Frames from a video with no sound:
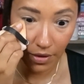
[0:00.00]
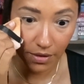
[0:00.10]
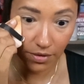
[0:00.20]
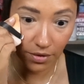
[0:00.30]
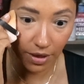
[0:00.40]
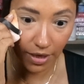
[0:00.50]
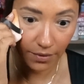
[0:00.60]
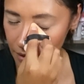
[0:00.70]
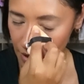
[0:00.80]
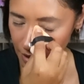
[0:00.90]
that's okay.
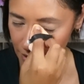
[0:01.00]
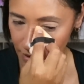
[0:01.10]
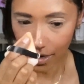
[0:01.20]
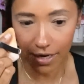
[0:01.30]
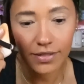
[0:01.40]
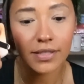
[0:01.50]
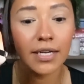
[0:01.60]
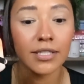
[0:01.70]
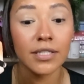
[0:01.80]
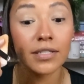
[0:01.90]
Okay, under the eyes it
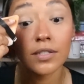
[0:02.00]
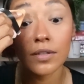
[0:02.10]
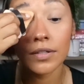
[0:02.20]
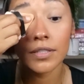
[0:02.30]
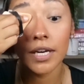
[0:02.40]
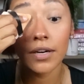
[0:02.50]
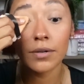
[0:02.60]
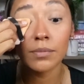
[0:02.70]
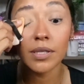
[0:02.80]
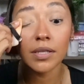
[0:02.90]
actually doesn't look
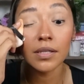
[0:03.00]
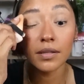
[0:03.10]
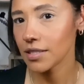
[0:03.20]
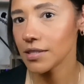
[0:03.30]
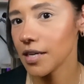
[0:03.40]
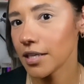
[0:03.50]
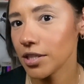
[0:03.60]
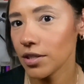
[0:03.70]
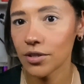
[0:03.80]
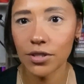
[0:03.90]
terrible. That doesn't
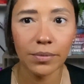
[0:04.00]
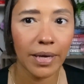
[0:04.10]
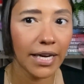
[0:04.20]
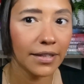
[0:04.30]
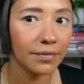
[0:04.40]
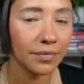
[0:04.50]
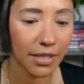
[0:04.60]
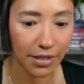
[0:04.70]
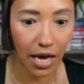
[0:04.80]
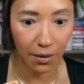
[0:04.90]
actually look too bad.
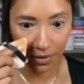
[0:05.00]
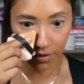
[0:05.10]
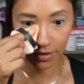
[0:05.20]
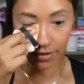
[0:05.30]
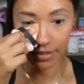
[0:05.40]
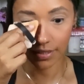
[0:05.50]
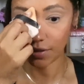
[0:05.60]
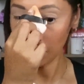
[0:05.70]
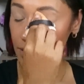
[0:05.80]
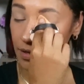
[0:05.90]
It's helped the
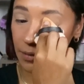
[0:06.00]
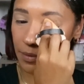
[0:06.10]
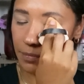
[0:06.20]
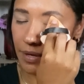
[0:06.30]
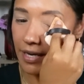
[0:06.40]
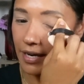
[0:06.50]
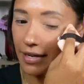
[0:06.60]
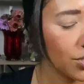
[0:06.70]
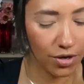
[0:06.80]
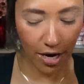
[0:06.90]
concealer look a bit better.
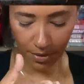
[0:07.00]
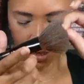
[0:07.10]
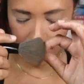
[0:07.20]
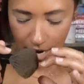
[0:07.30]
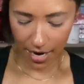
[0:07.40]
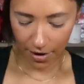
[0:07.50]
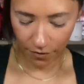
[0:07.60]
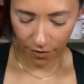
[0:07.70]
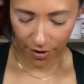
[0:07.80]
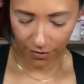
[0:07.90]
Just grabbing a
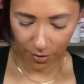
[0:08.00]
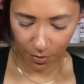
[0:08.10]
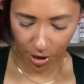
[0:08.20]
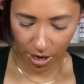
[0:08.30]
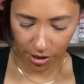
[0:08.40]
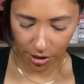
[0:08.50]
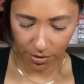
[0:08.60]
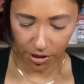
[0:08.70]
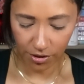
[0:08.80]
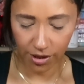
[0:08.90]
fluffy brush, I'm
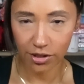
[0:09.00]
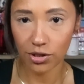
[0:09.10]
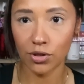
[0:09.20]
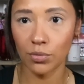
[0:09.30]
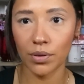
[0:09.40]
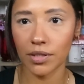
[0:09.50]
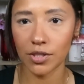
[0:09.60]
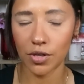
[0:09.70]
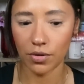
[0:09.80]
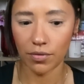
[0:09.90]
just going to put
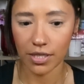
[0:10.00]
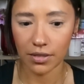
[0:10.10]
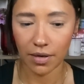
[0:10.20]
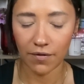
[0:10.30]
this on the rest of my